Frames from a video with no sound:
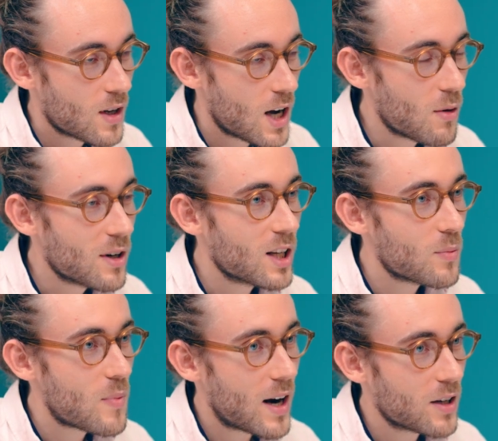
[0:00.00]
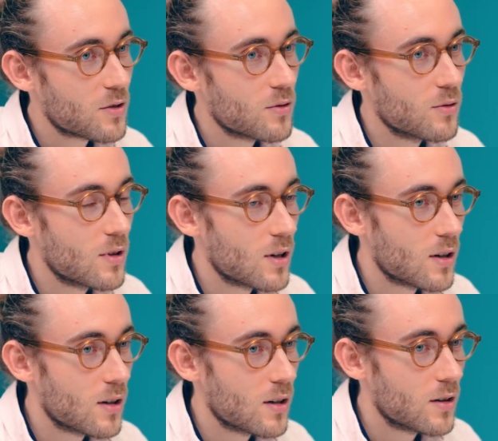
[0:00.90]
I want to get back to
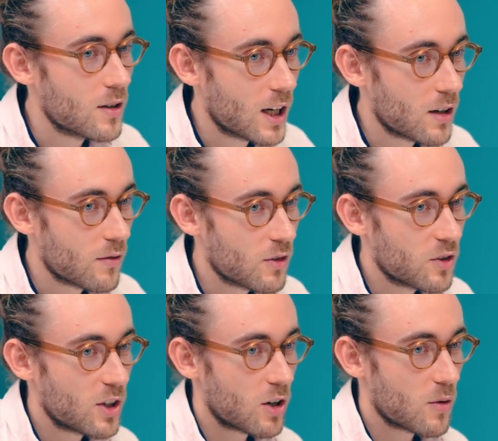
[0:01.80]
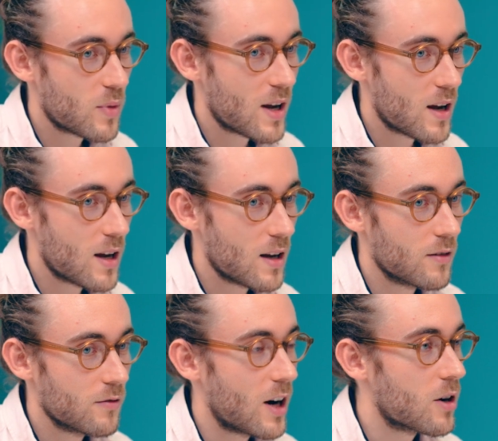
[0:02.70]
the kind of startup
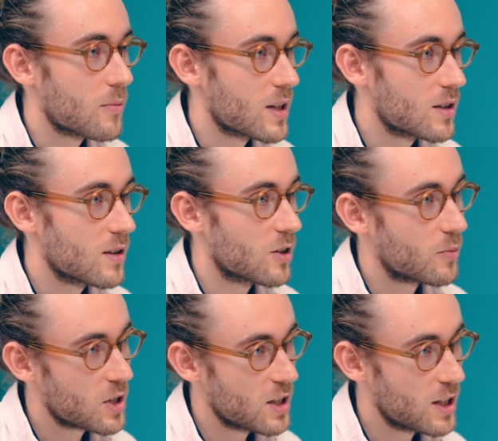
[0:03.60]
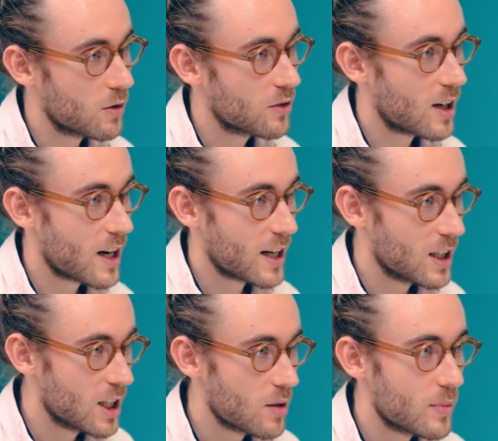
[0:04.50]
environment, especially here in Osaka, in a
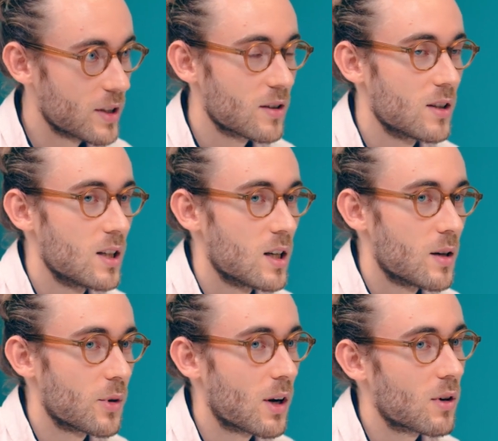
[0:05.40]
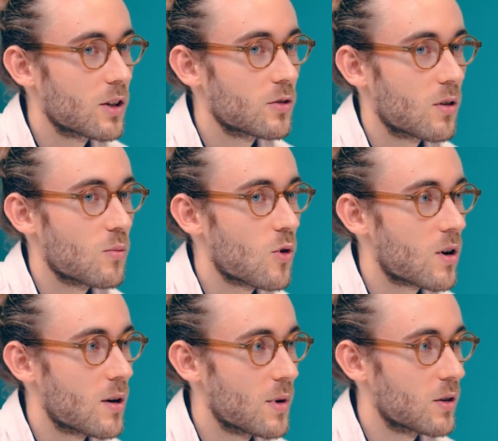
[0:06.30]
little bit. But I want to talk
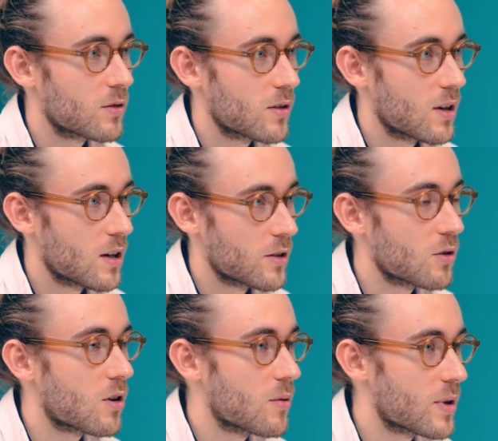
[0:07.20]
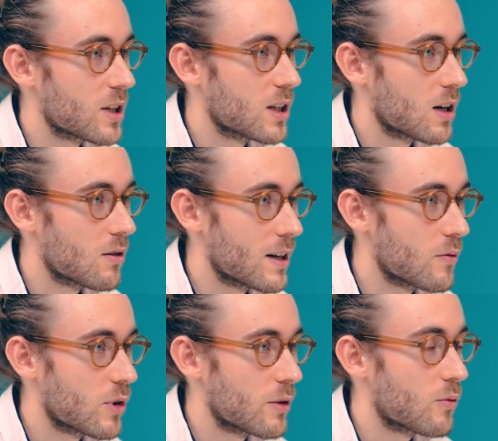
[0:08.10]
more about your company now
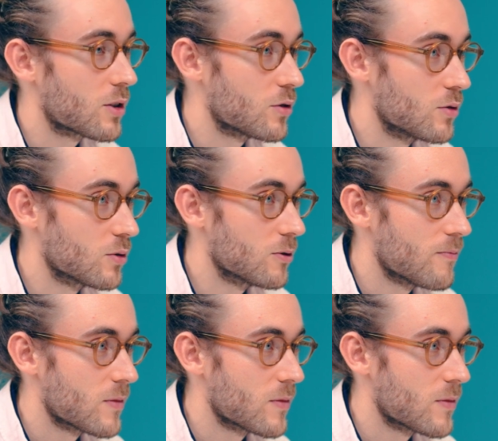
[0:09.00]
and what you do.